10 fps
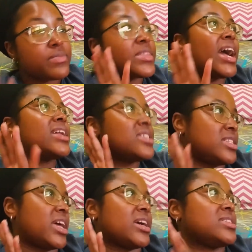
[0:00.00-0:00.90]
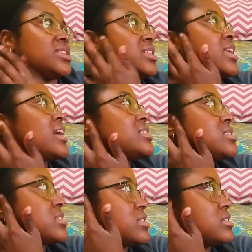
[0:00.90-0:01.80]
That is nasty. That is
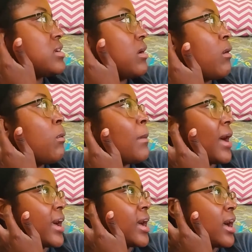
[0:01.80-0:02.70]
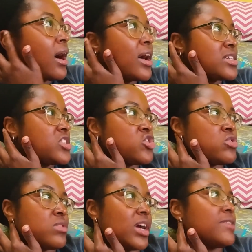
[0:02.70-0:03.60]
just, oh my gosh,
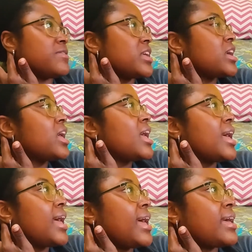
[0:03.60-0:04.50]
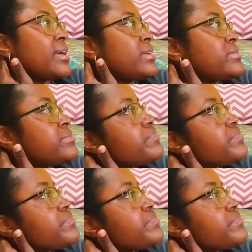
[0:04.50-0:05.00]
trifling. And